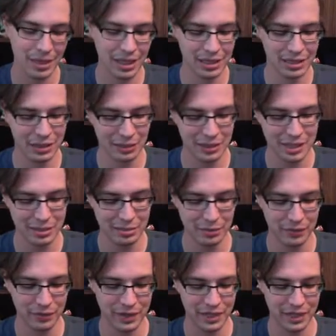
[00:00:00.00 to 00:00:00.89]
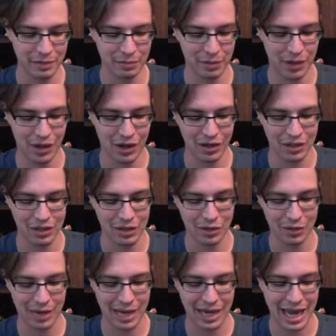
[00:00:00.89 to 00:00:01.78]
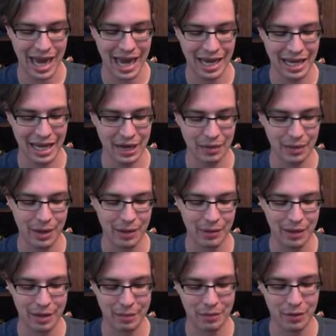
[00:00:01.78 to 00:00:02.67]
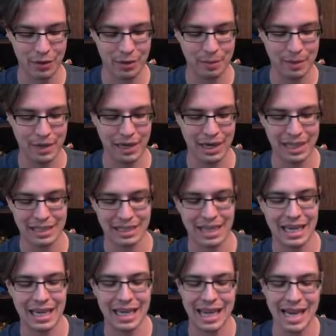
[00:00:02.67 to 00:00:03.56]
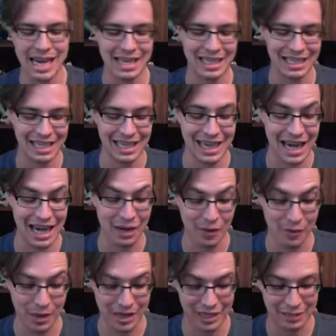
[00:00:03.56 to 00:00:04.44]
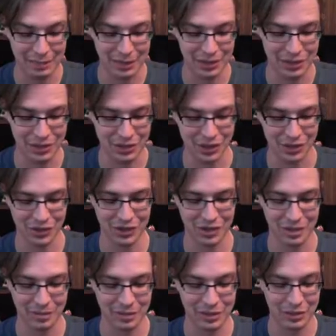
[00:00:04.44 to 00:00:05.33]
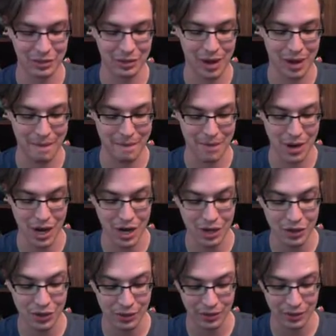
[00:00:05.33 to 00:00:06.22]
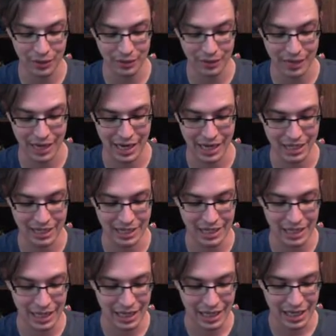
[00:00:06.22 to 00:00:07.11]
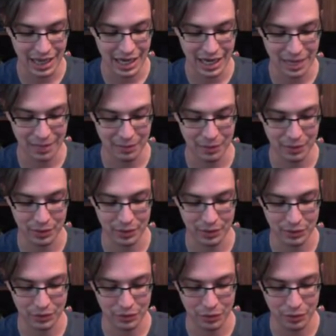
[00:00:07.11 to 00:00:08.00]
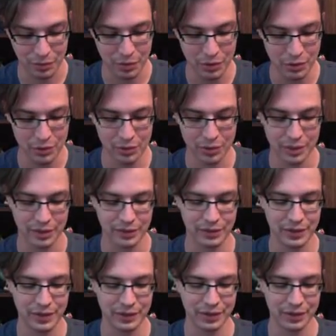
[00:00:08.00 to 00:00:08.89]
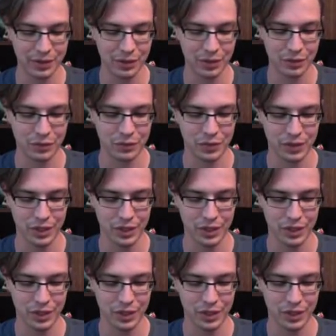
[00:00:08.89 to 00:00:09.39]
So he's moved into block, so I can't get around that Pokemon unless I engage it, and I know it's much stronger than me, so I'm not going to engage it. I am going to throw Mewtwo on the field over